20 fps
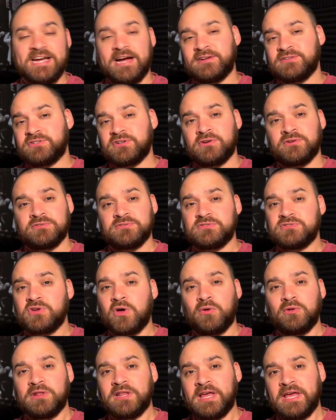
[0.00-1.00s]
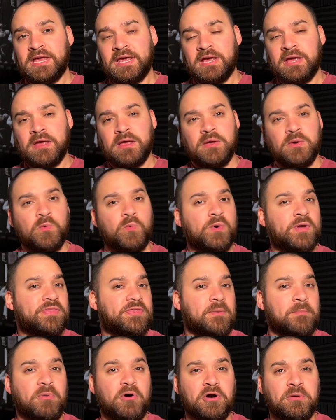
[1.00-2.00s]
downtown Salt Lake
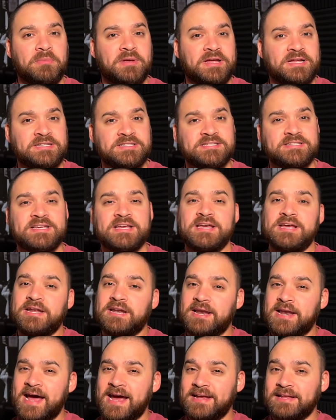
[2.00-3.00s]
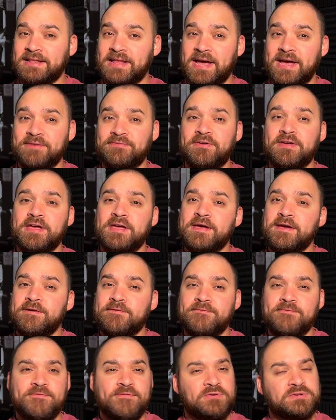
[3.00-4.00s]
with apartments, nightlife,
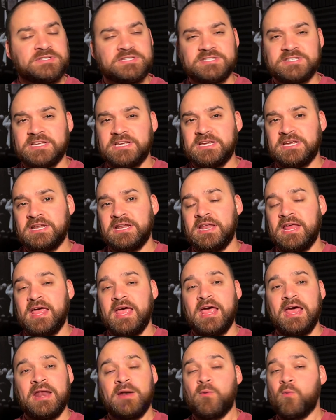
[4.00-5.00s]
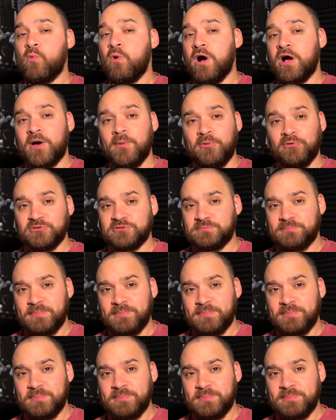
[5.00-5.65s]
food scene, and walkable